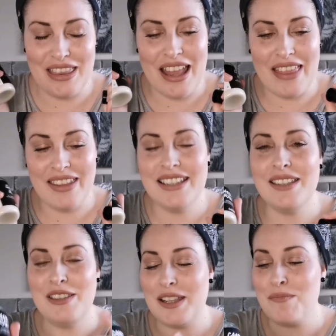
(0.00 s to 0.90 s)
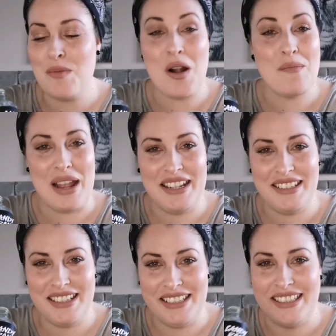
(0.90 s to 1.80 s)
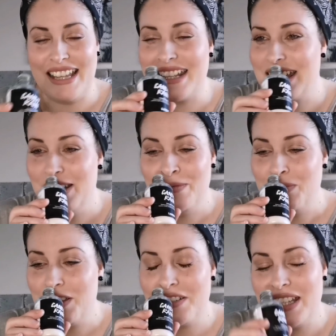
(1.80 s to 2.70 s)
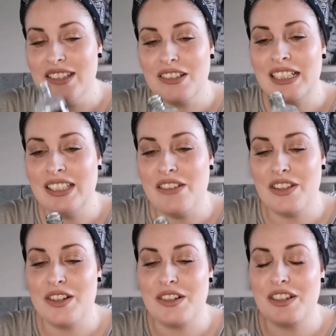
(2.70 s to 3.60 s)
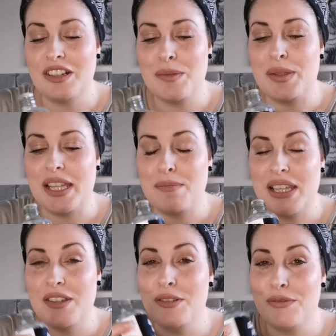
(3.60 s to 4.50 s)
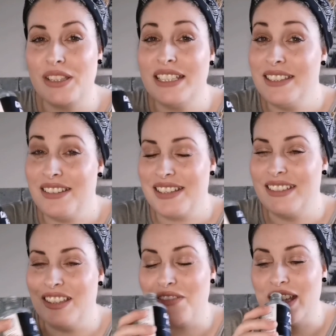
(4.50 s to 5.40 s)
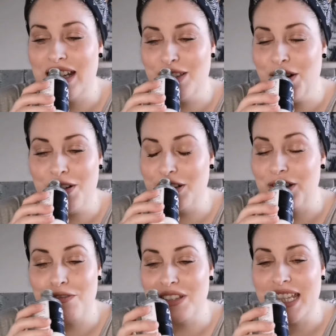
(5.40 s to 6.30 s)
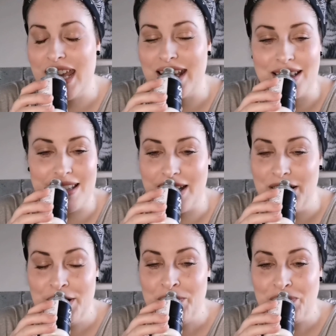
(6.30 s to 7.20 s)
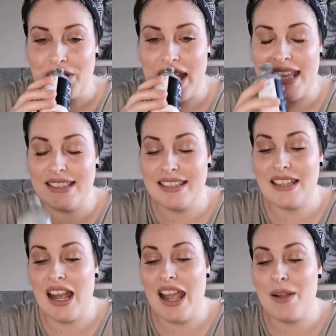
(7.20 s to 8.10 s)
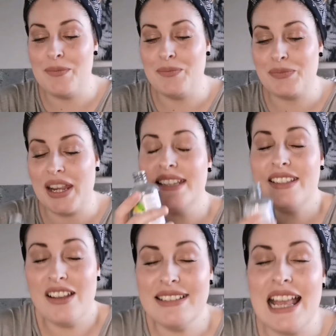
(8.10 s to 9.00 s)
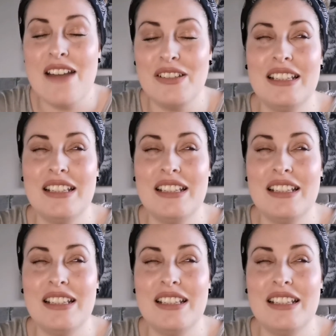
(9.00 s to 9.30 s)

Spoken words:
This is like Marmite, I think. You're either going to love it or you're going to be like me, who really doesn't love it at all, who really hates it. It does have